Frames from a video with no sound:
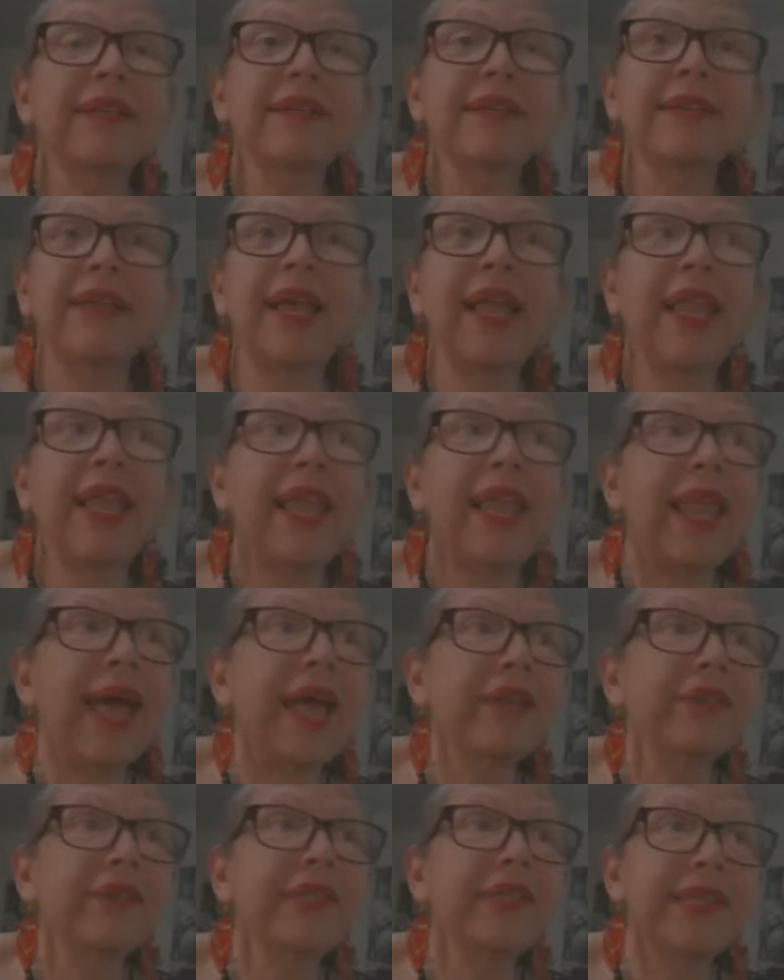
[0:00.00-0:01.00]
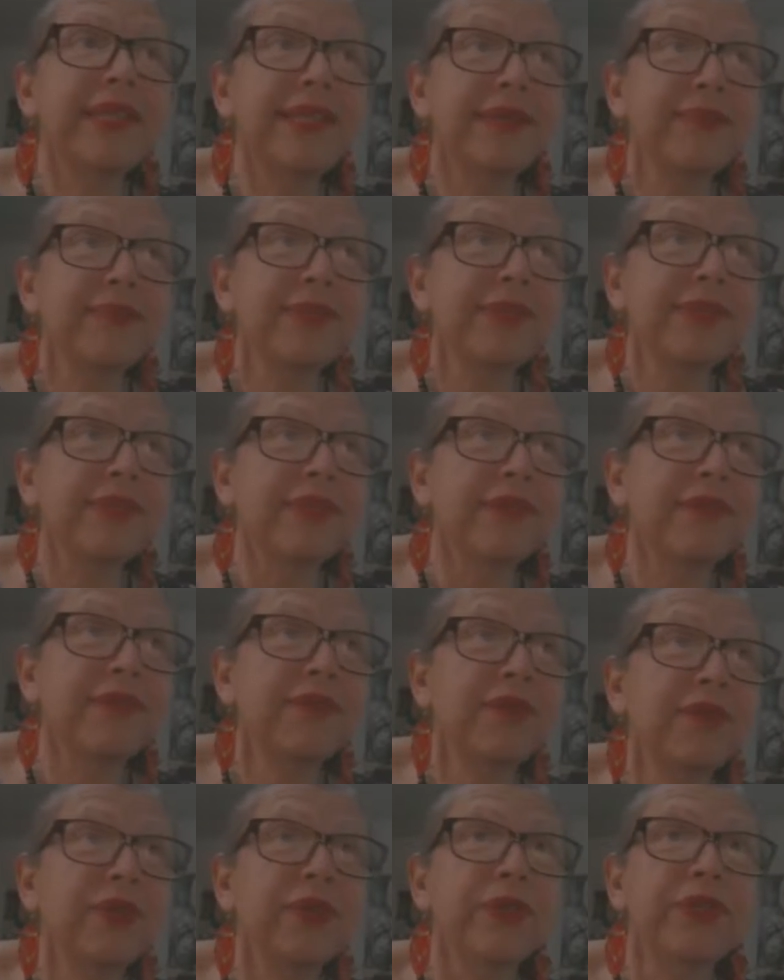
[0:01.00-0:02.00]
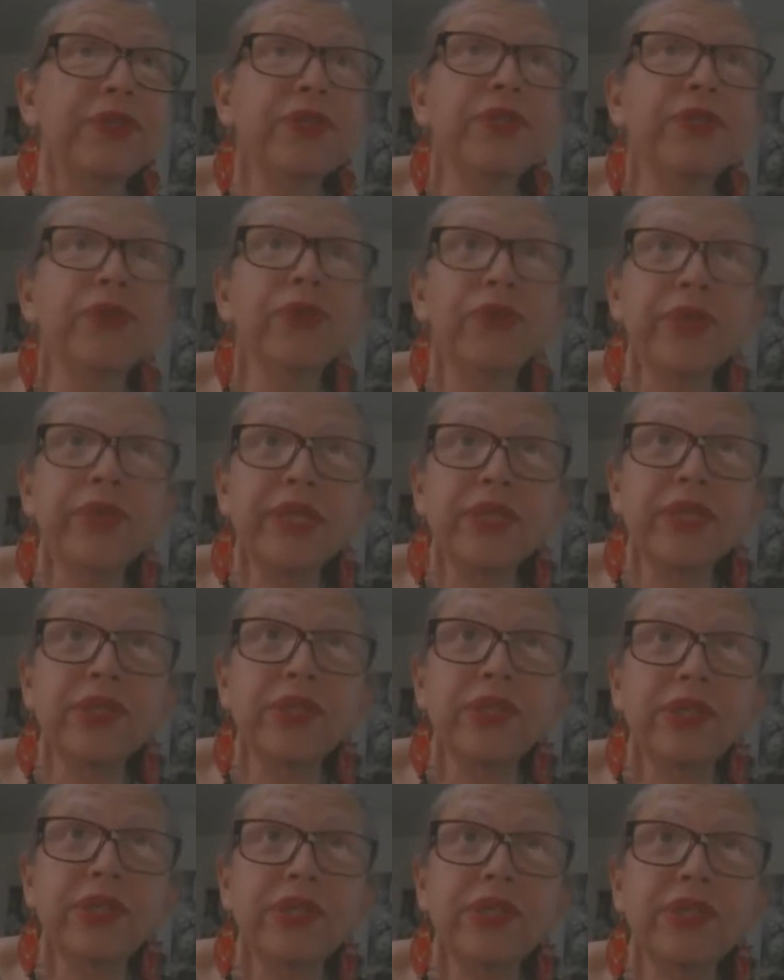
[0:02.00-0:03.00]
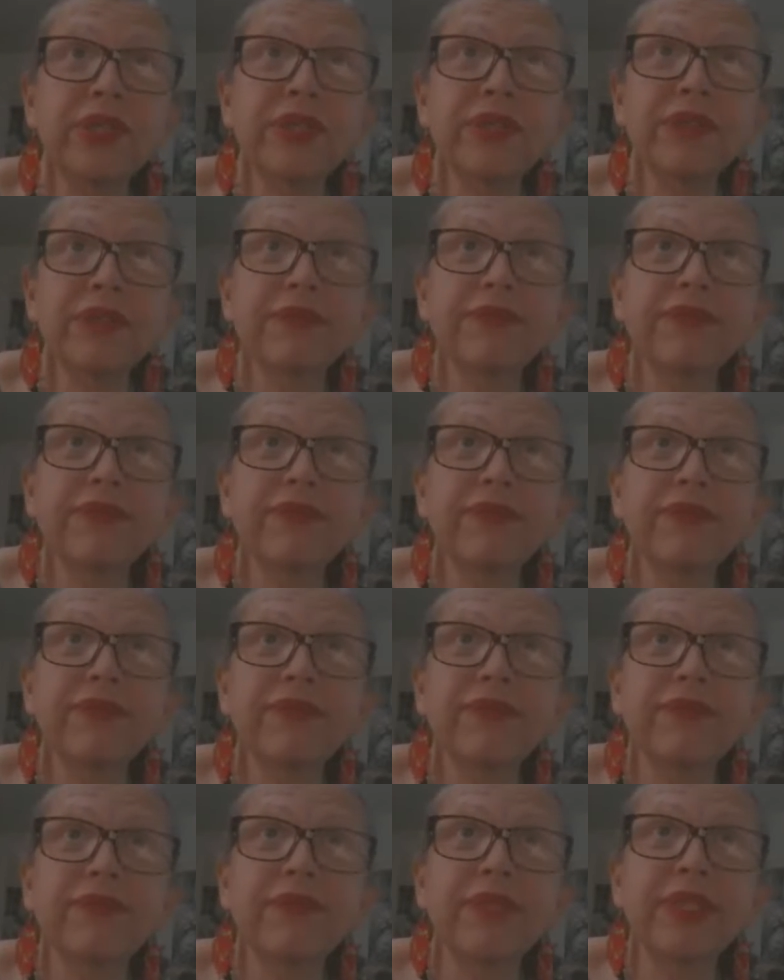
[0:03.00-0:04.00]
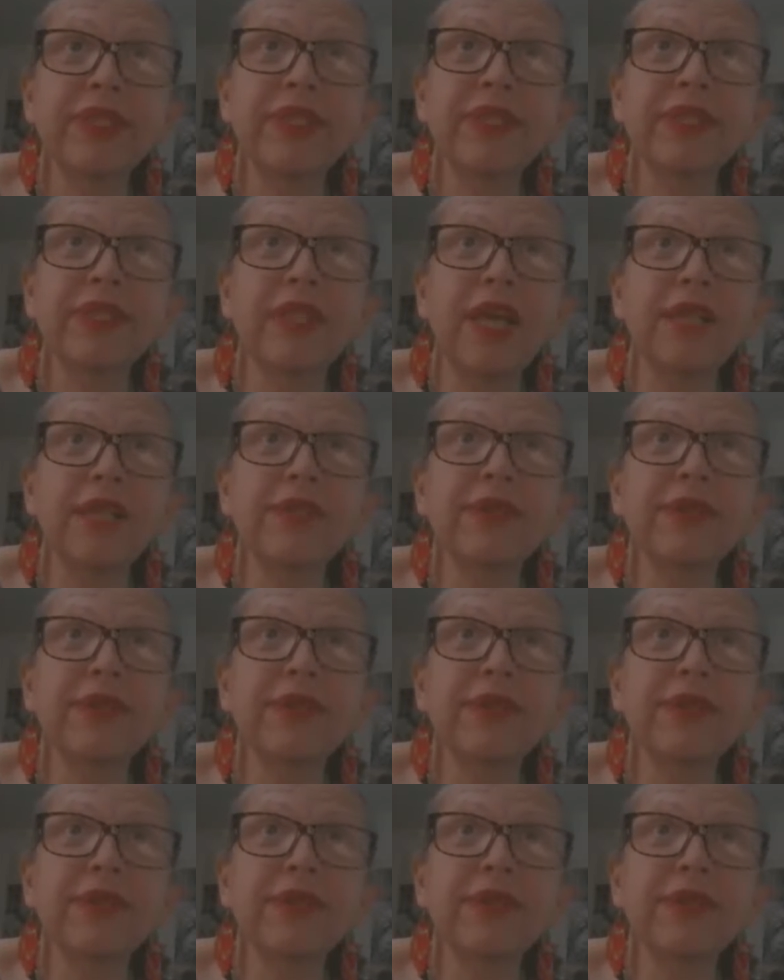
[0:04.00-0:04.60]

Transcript: a lot of tips for you to do research. This is not to